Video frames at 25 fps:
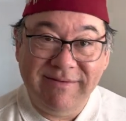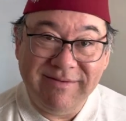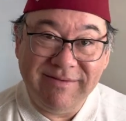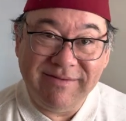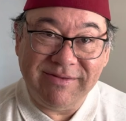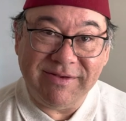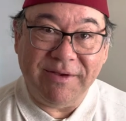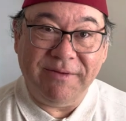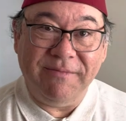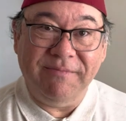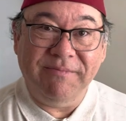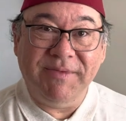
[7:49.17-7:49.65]

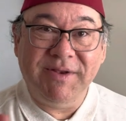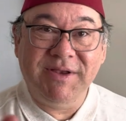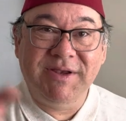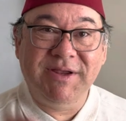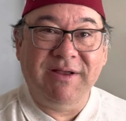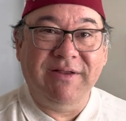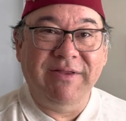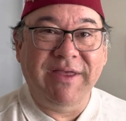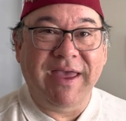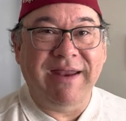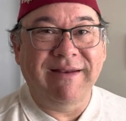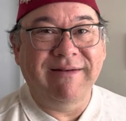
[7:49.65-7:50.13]
So
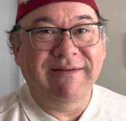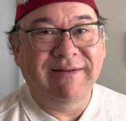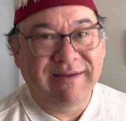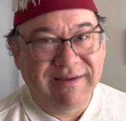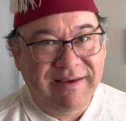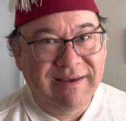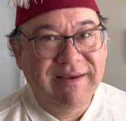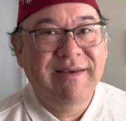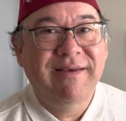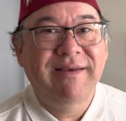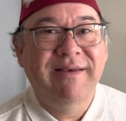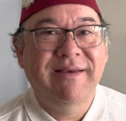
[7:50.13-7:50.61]
till then,
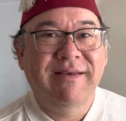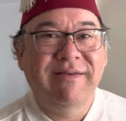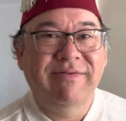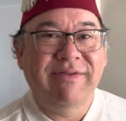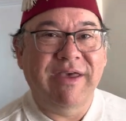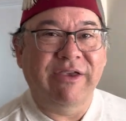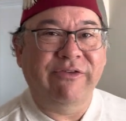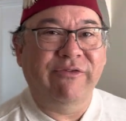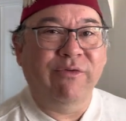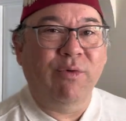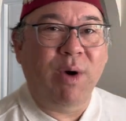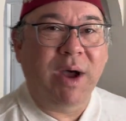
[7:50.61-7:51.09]

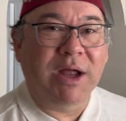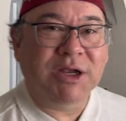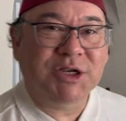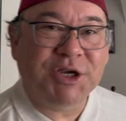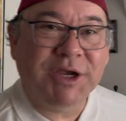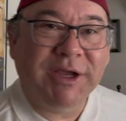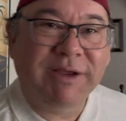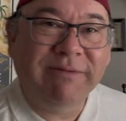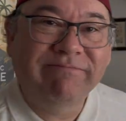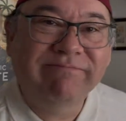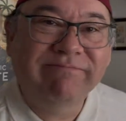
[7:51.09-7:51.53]
thanks for watching.